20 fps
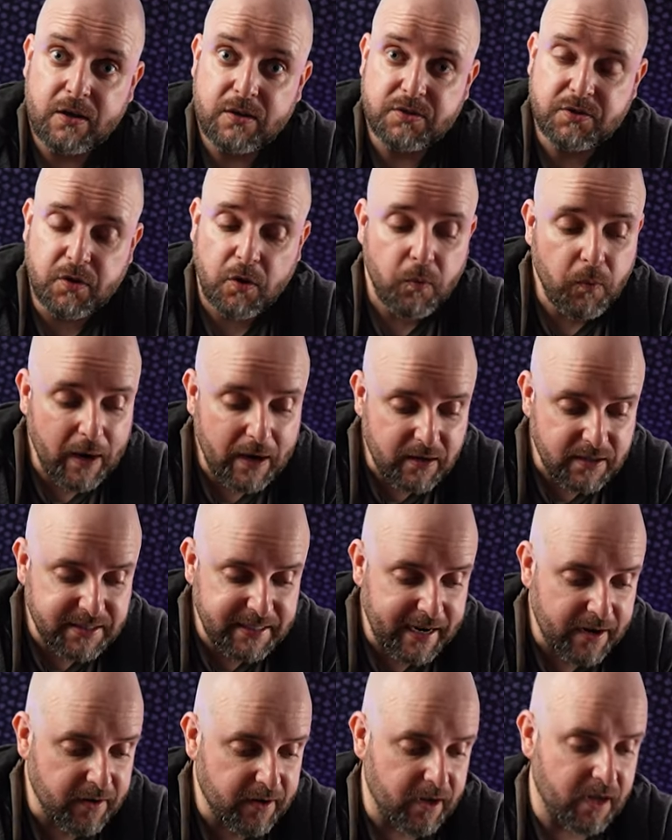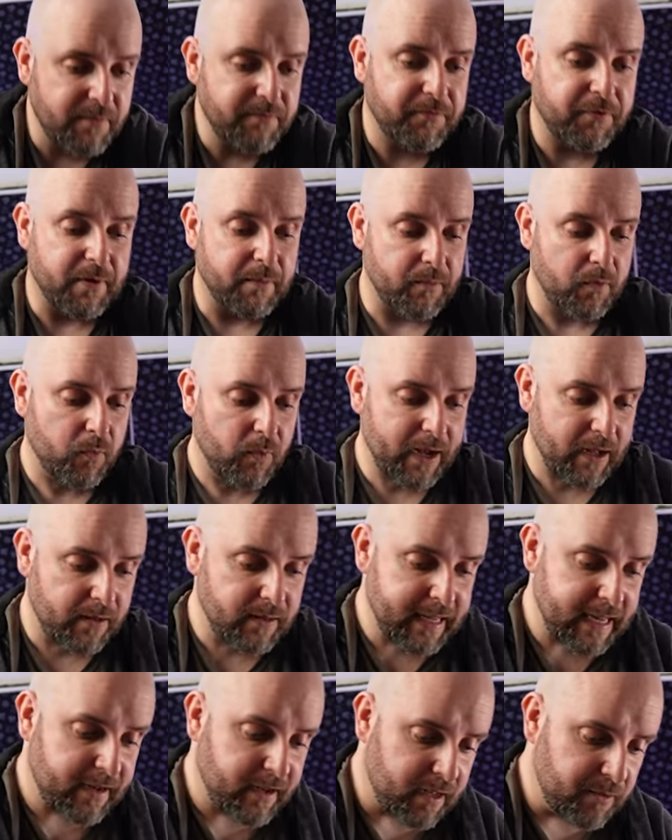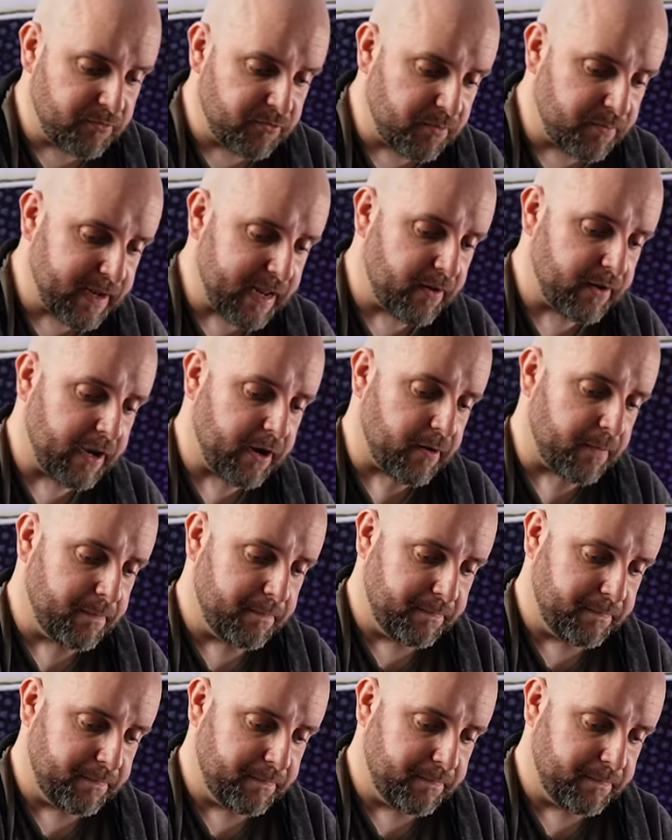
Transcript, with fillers: So where does the air come from? Well, it comes from down here.